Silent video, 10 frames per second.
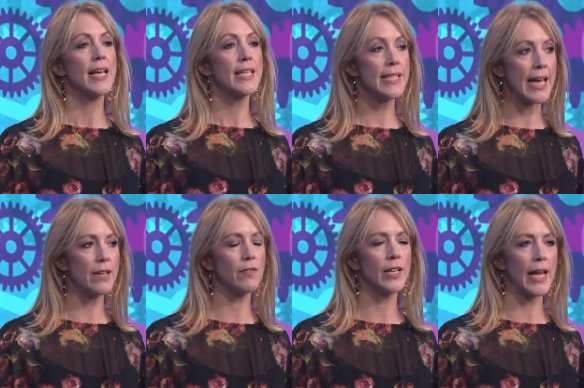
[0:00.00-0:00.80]

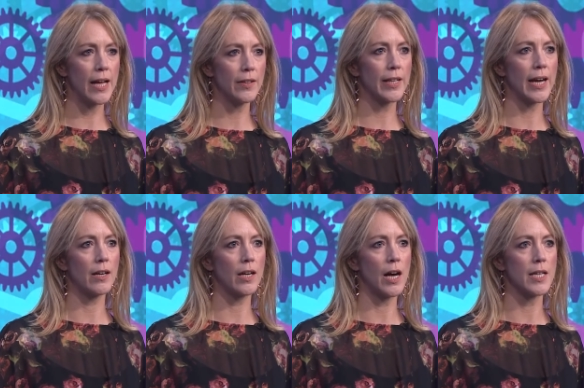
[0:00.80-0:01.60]
save on
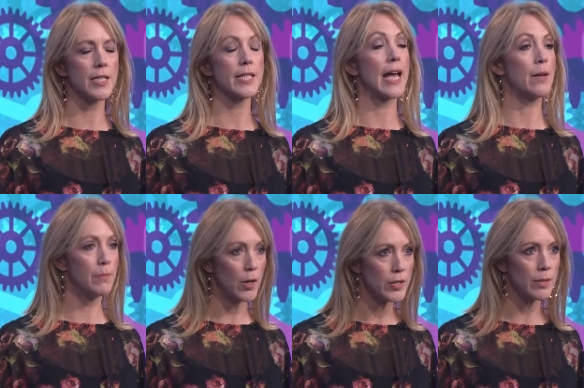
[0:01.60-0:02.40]
healthcare costs, and
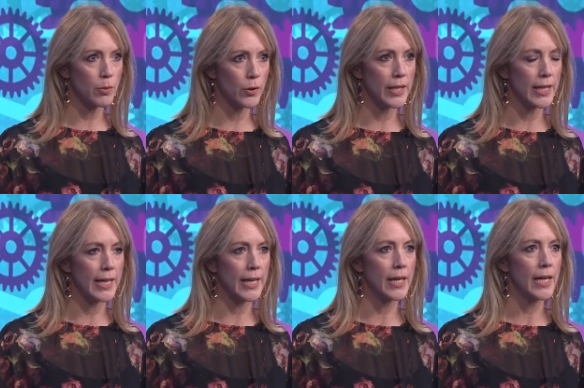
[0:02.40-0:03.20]
most
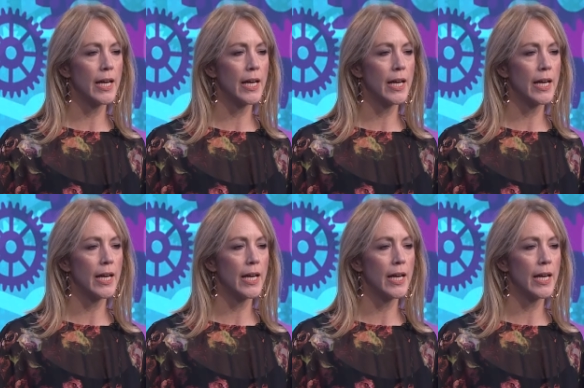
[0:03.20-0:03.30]
importantly,